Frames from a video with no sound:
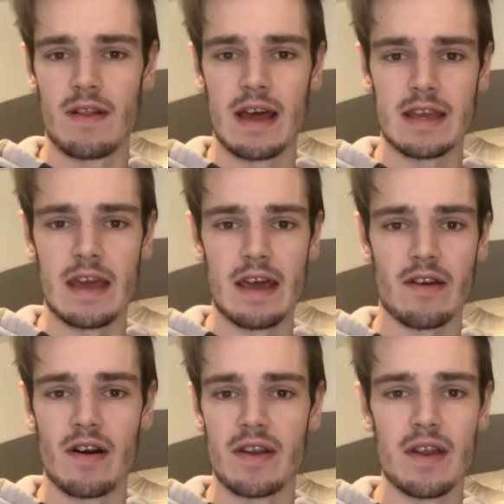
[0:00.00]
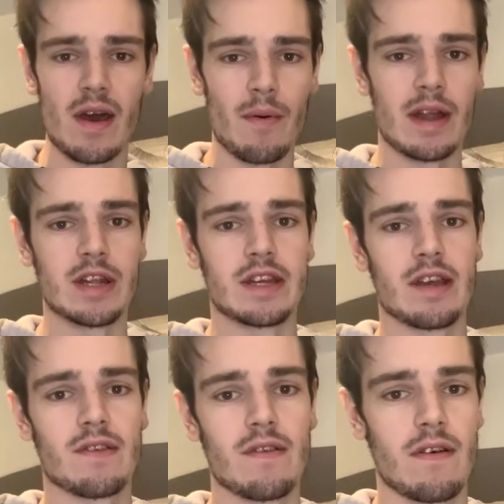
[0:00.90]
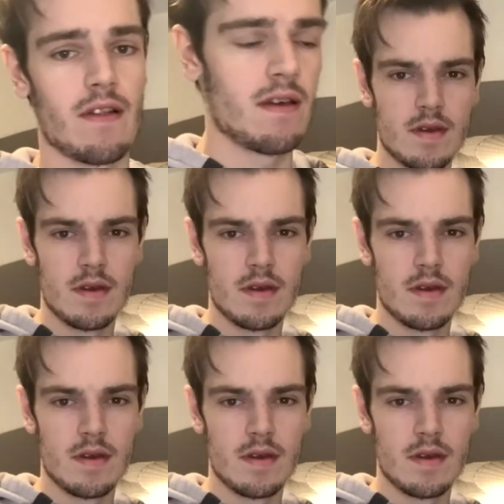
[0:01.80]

like you've got no energy at all.